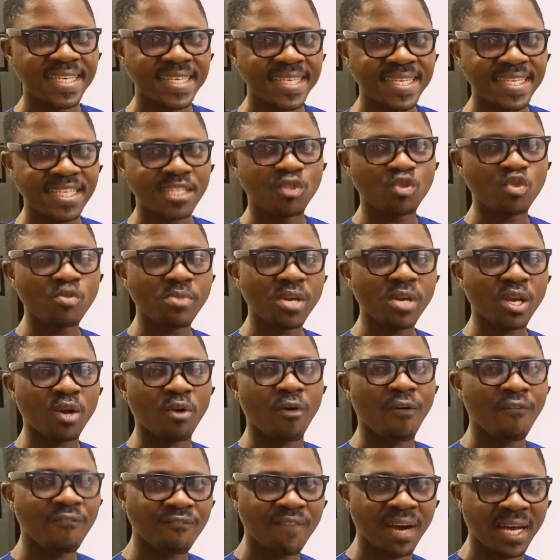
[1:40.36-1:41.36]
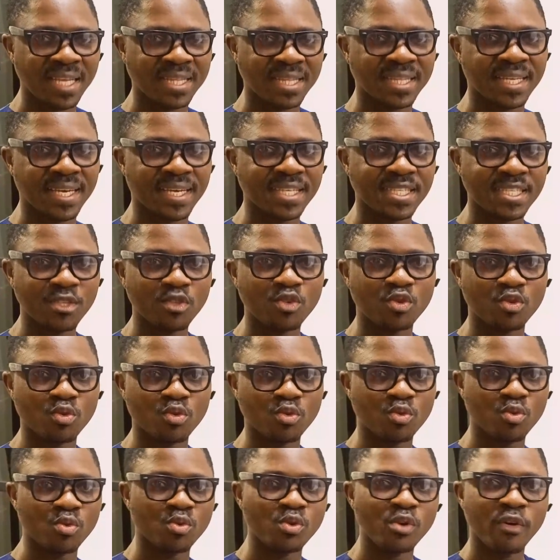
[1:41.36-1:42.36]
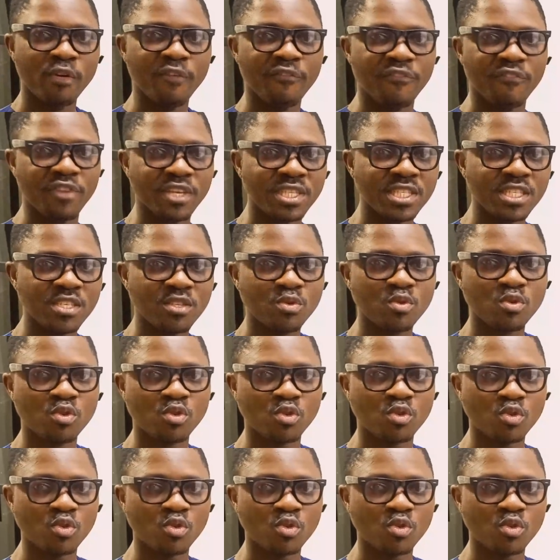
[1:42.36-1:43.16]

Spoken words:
is to be converted into finished goods.